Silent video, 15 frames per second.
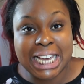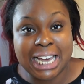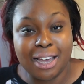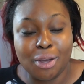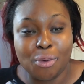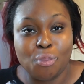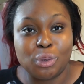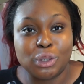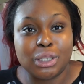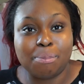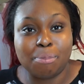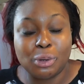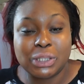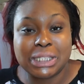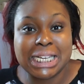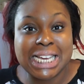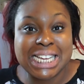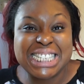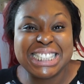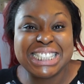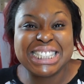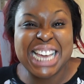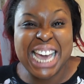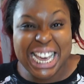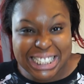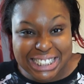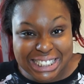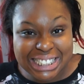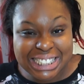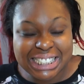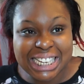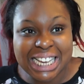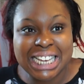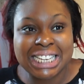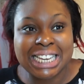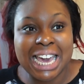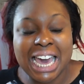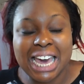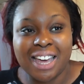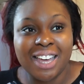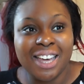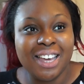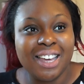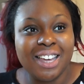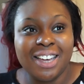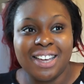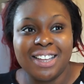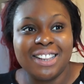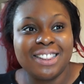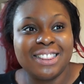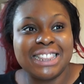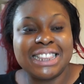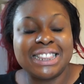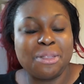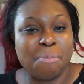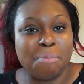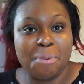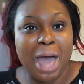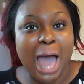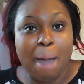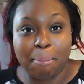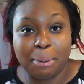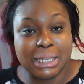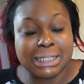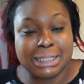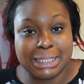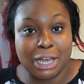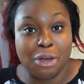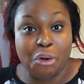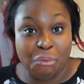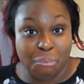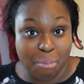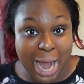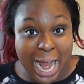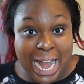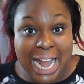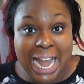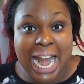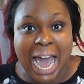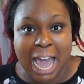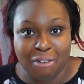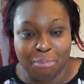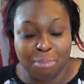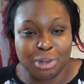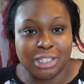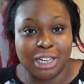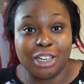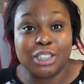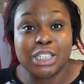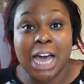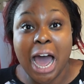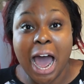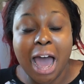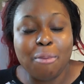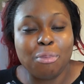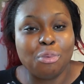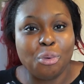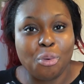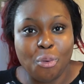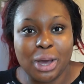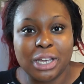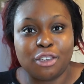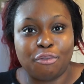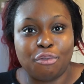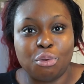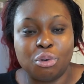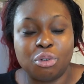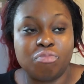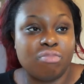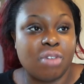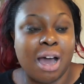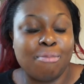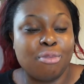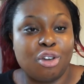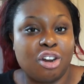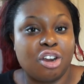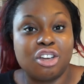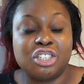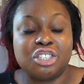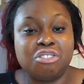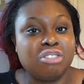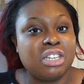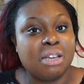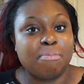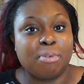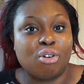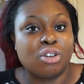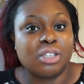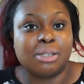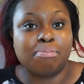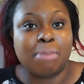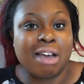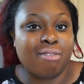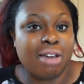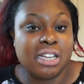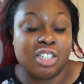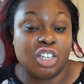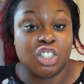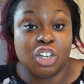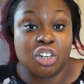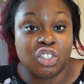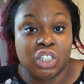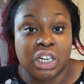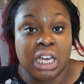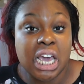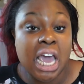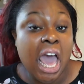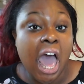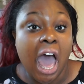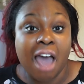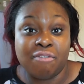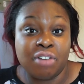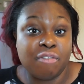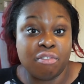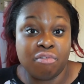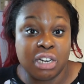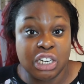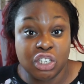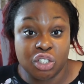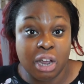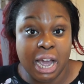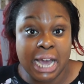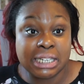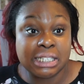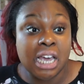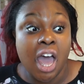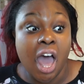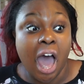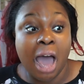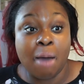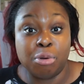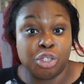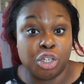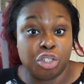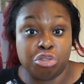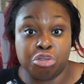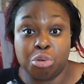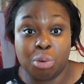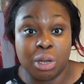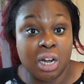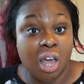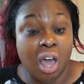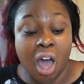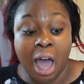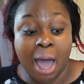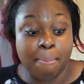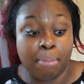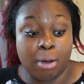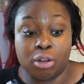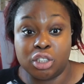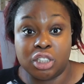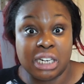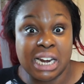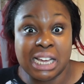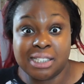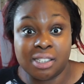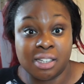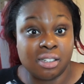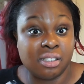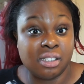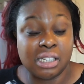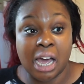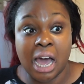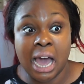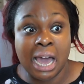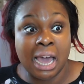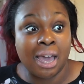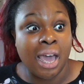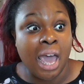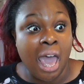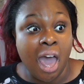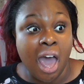day was the most intense yet the happiest day of my life, because I've always thought I'm not gonna go to uni because my grades are so shit. I've never really tried. I was a truant. I bunked lessons. I